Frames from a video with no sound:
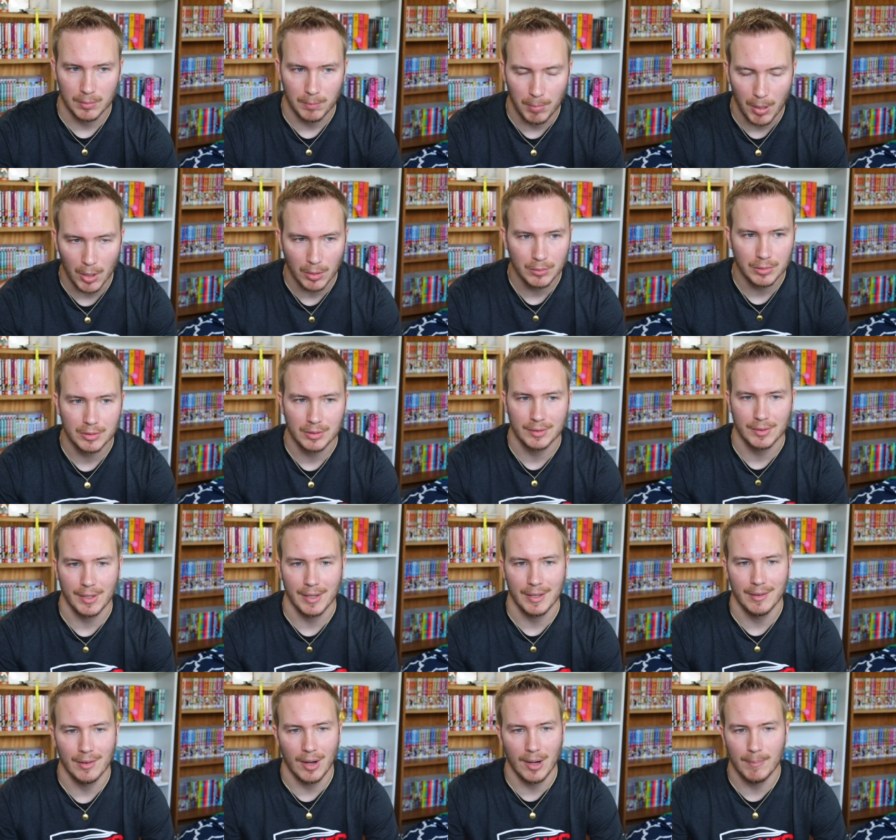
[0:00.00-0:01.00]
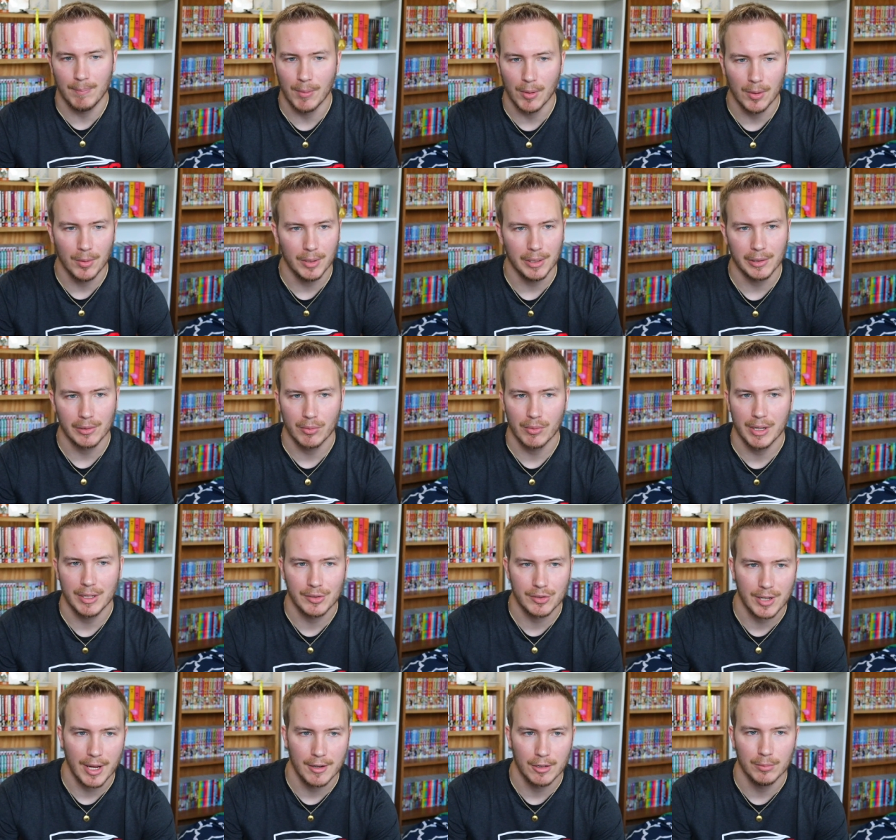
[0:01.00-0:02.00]
post and upload and create
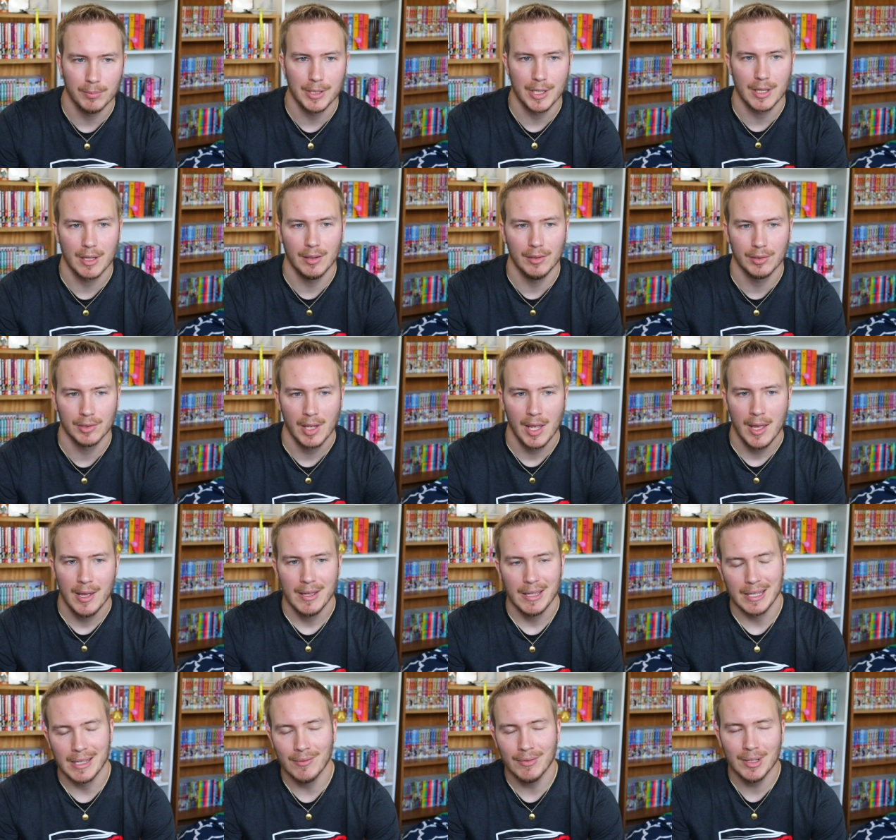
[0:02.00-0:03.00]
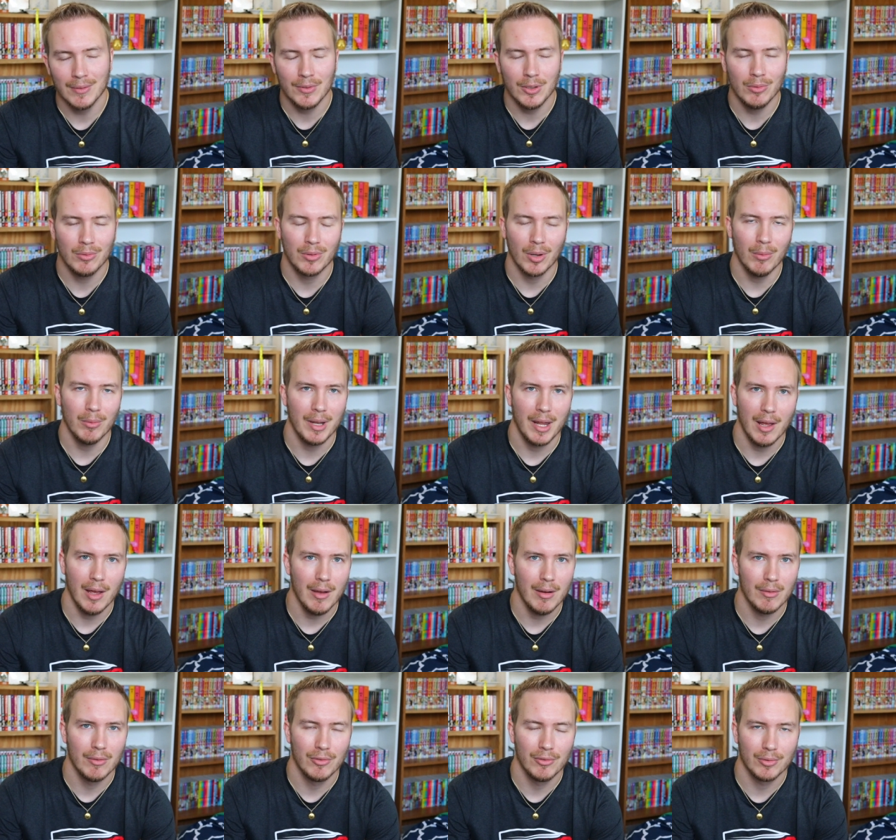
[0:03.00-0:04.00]
a channel because even if you don't
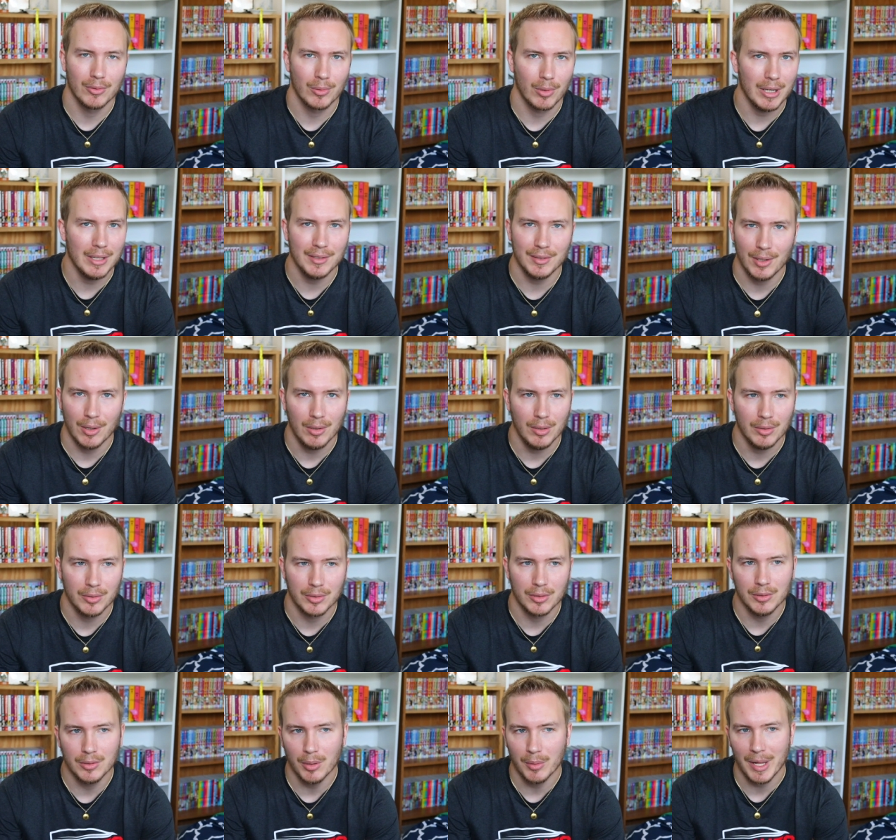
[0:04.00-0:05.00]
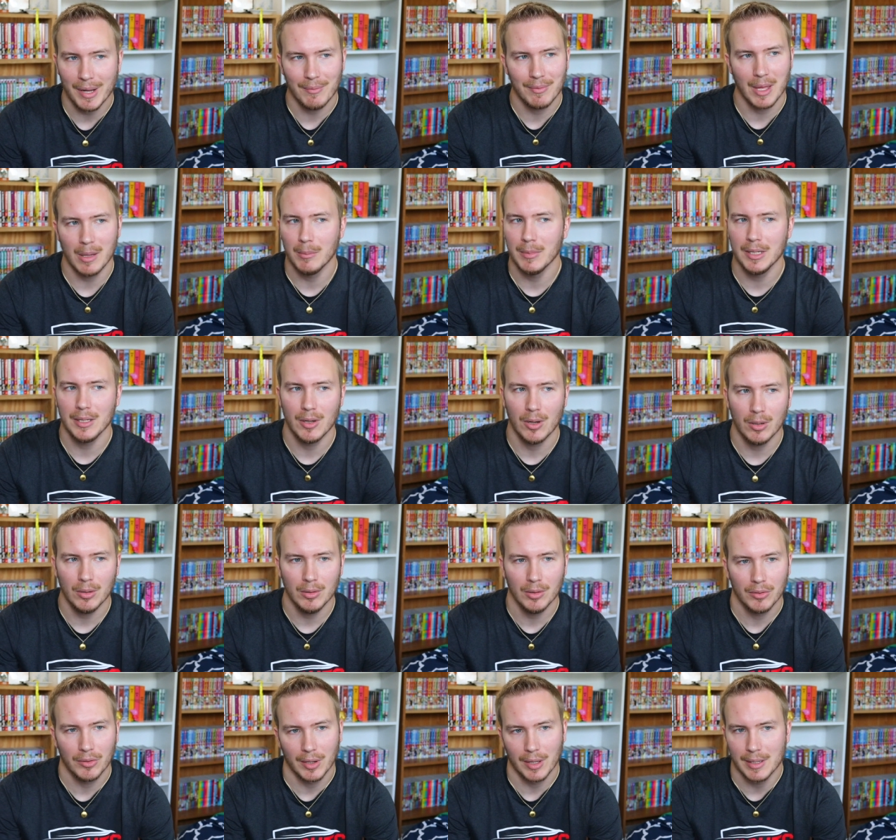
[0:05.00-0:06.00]
have crazy hauls you don't have that many
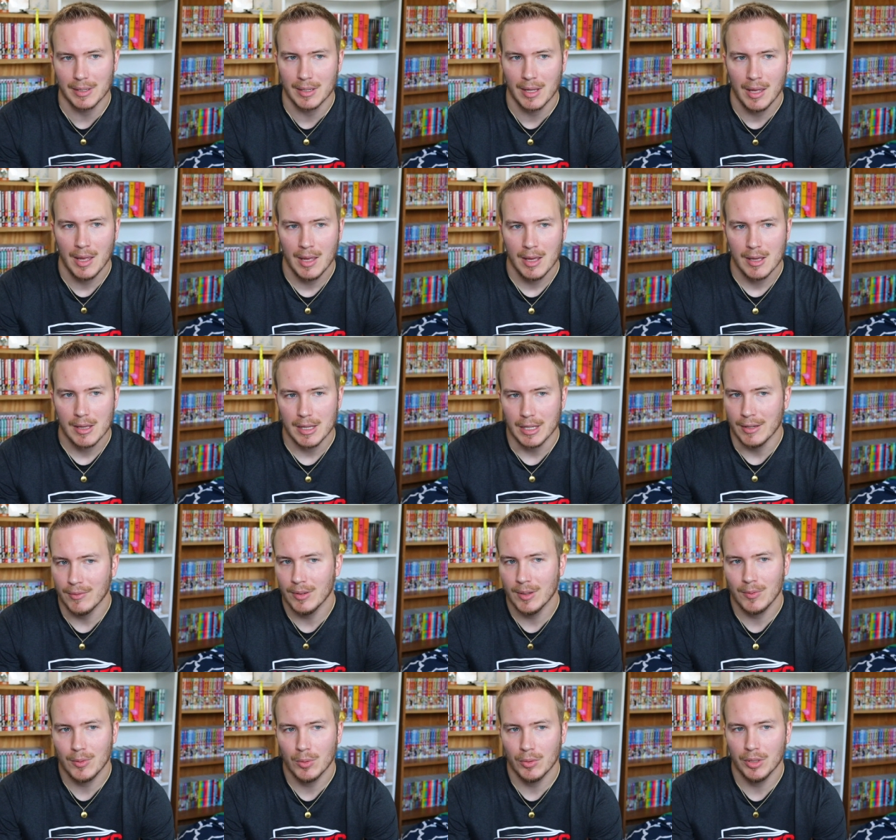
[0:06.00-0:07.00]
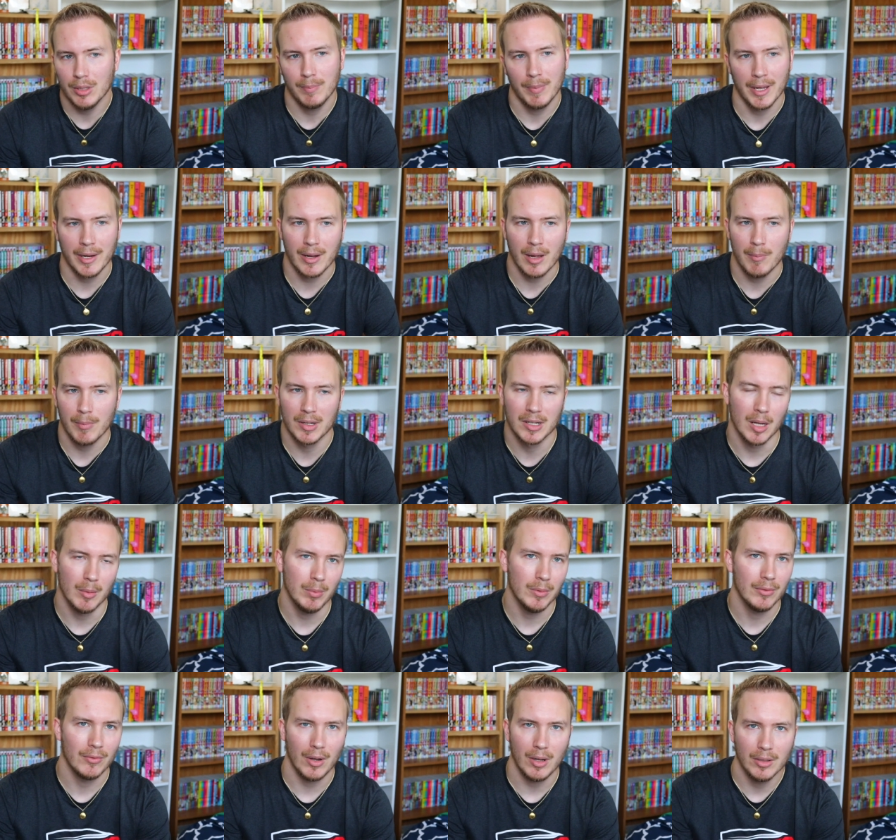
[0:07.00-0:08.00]
hauls like even if you only pick up a
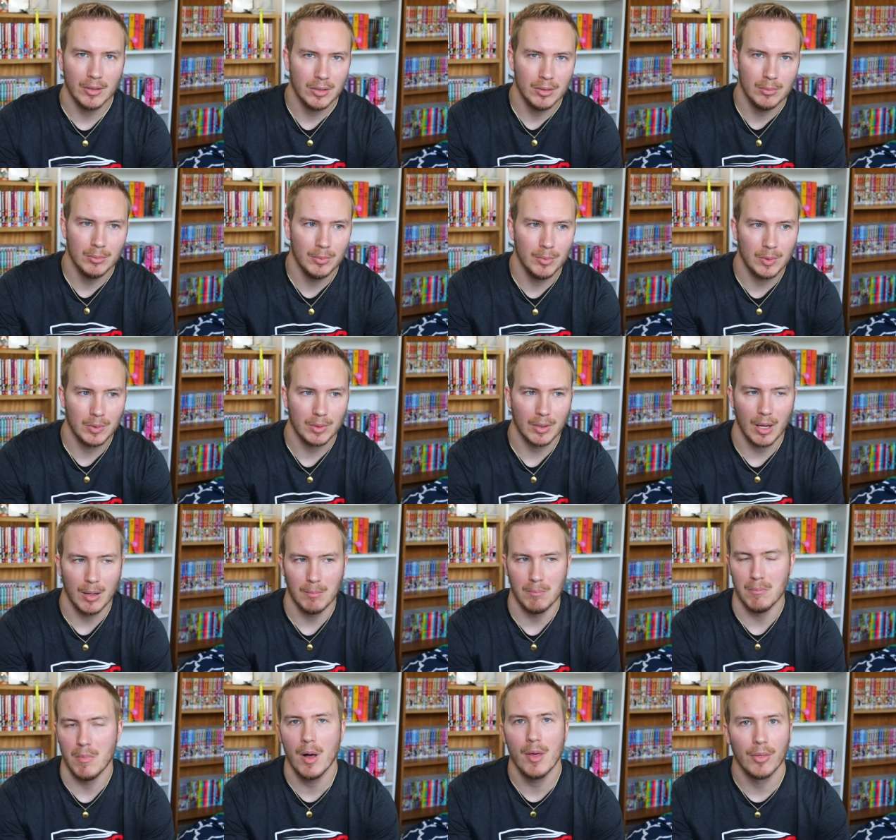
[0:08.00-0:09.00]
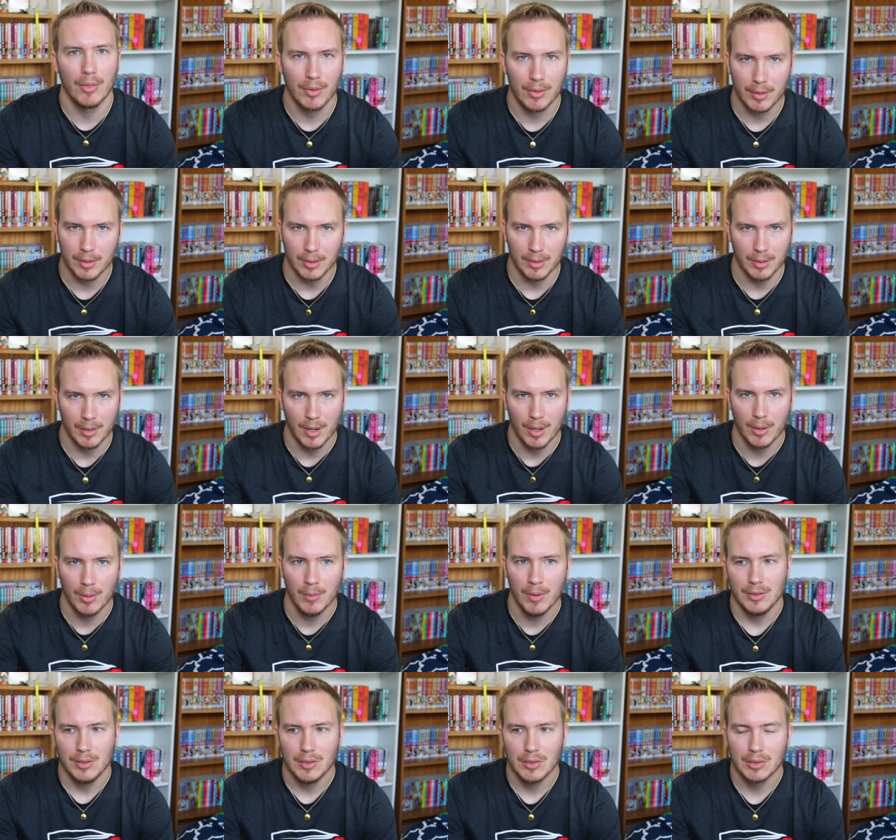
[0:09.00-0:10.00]
couple volumes a month you
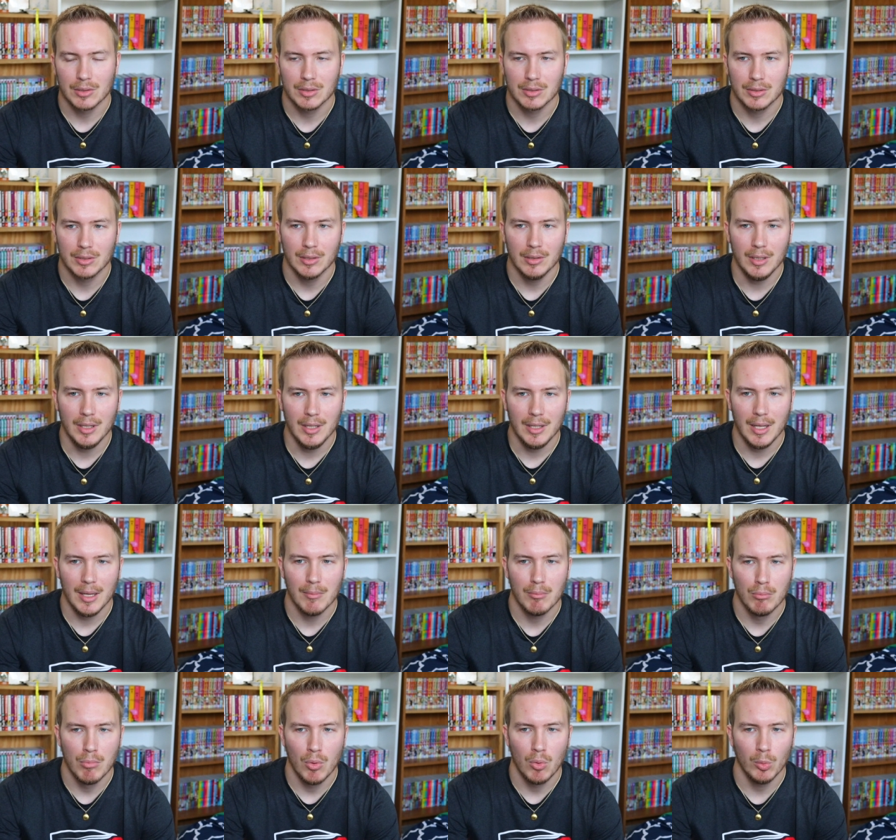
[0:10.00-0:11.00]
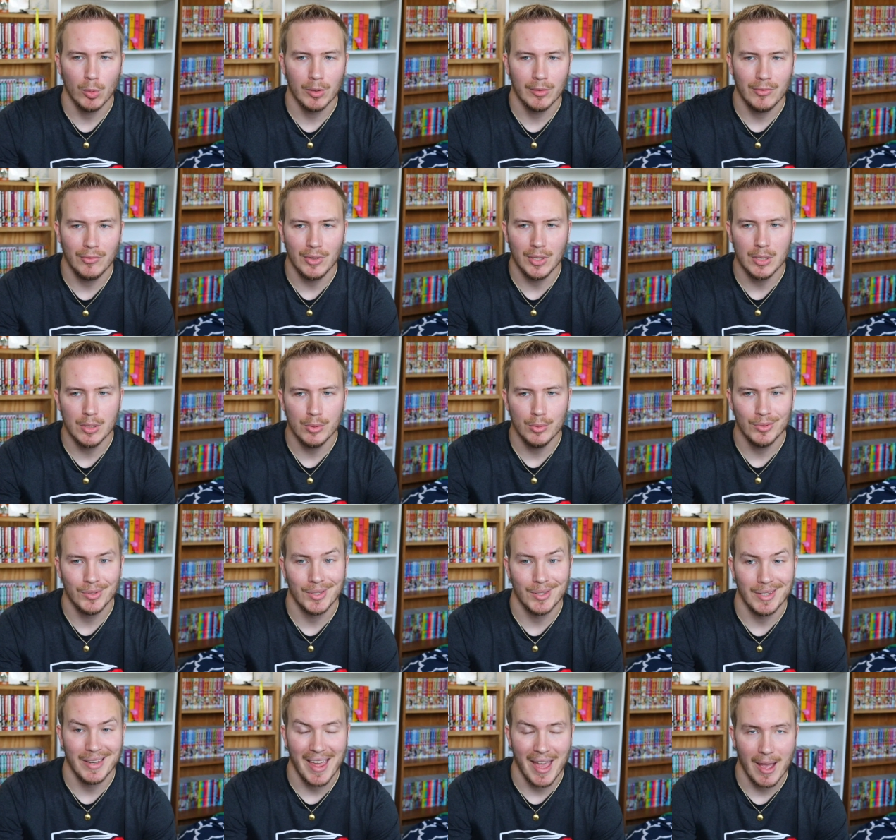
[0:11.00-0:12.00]
know you're still gonna get more
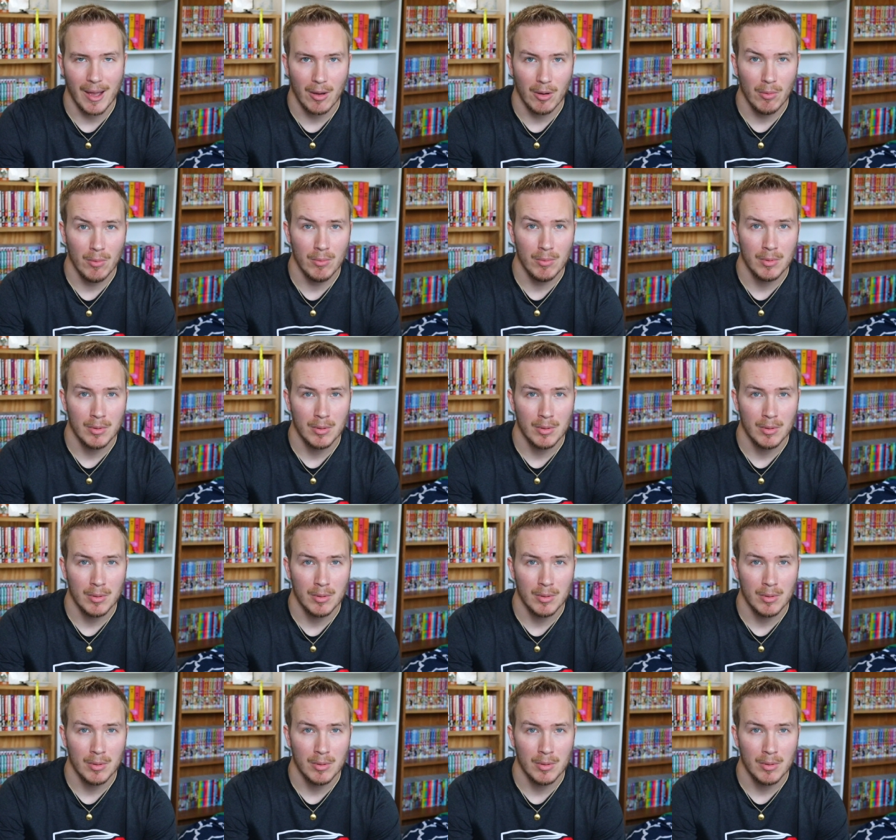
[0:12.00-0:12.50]
views now